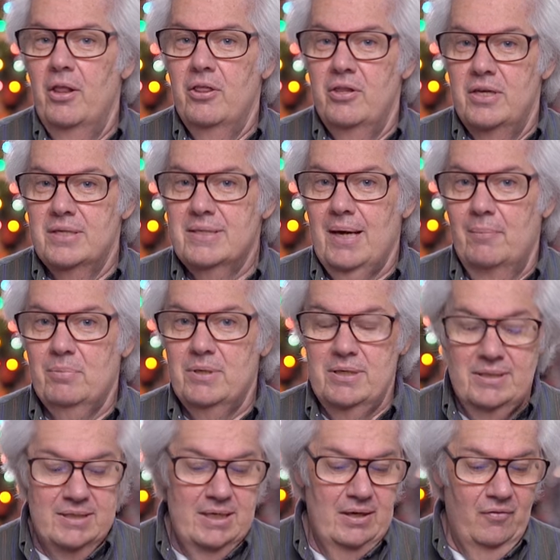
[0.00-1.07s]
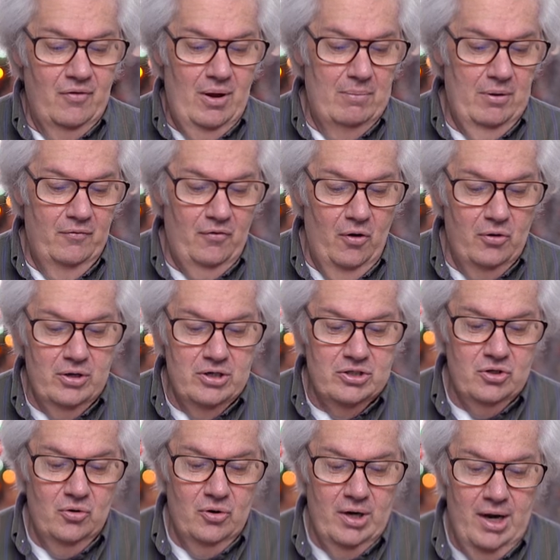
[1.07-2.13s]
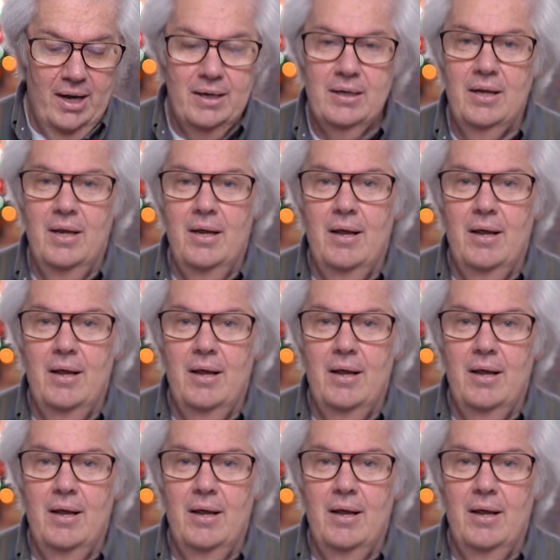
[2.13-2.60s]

this up to see if I'm in focus or not,